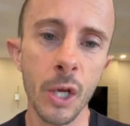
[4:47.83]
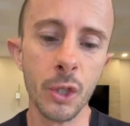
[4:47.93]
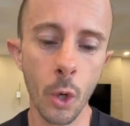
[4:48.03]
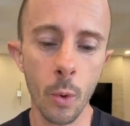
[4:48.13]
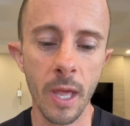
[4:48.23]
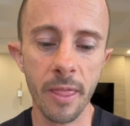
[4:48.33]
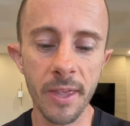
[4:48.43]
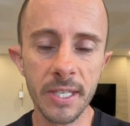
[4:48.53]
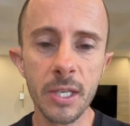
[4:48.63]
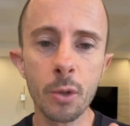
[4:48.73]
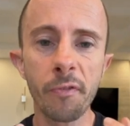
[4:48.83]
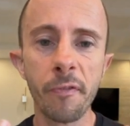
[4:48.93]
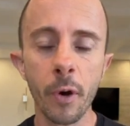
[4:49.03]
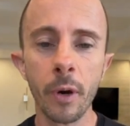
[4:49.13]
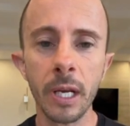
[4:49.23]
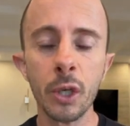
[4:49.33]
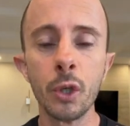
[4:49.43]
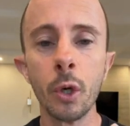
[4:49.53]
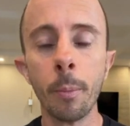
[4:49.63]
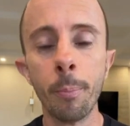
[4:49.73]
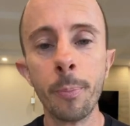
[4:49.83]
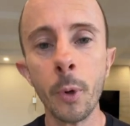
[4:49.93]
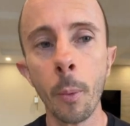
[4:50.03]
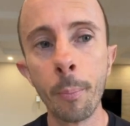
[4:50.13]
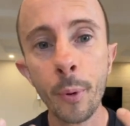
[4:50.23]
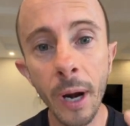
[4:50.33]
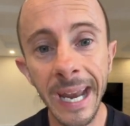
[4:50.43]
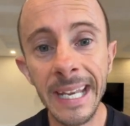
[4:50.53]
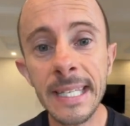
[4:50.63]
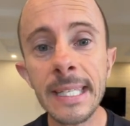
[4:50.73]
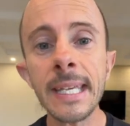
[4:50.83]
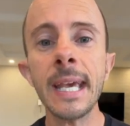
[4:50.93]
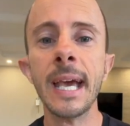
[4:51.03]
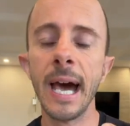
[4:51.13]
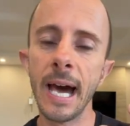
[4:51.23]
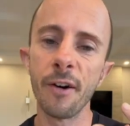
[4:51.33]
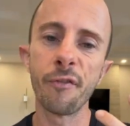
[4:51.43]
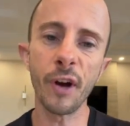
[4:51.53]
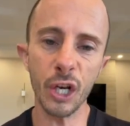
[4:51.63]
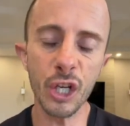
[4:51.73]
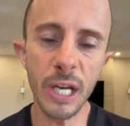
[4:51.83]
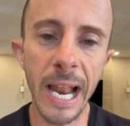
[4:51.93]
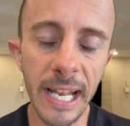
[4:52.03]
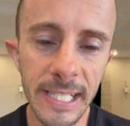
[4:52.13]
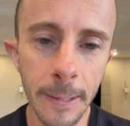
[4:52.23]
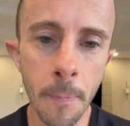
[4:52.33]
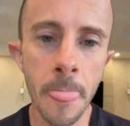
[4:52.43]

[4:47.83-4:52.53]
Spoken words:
So this is referring to your brain's functionality.